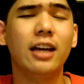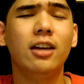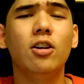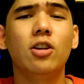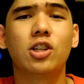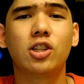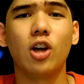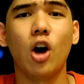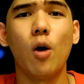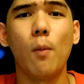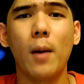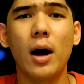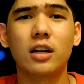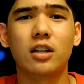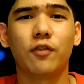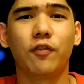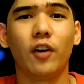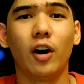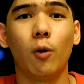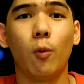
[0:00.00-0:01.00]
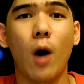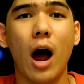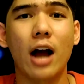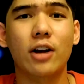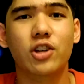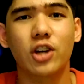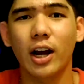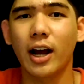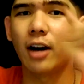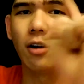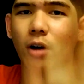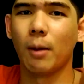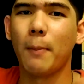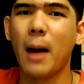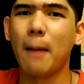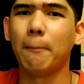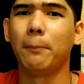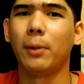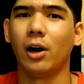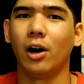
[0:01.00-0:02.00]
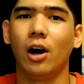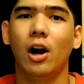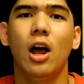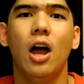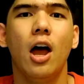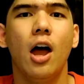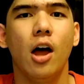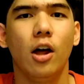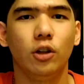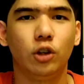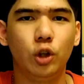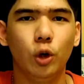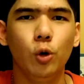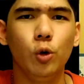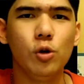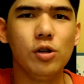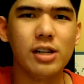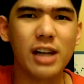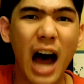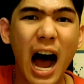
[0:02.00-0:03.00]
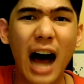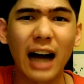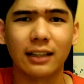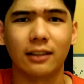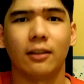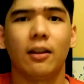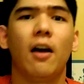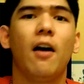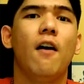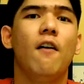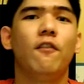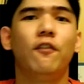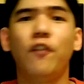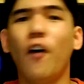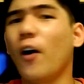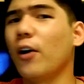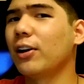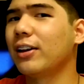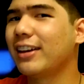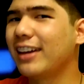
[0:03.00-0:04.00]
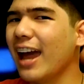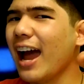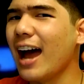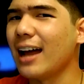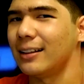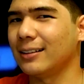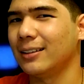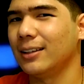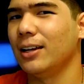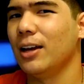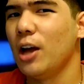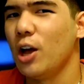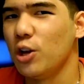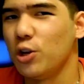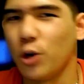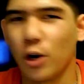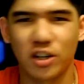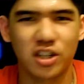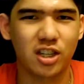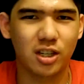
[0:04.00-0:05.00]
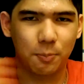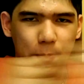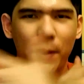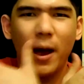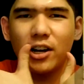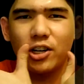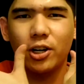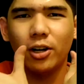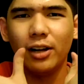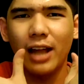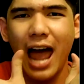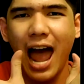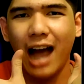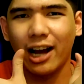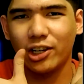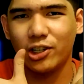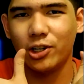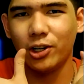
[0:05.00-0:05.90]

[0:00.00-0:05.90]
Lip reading: Thank you so much for watching, and remember, do not forget your special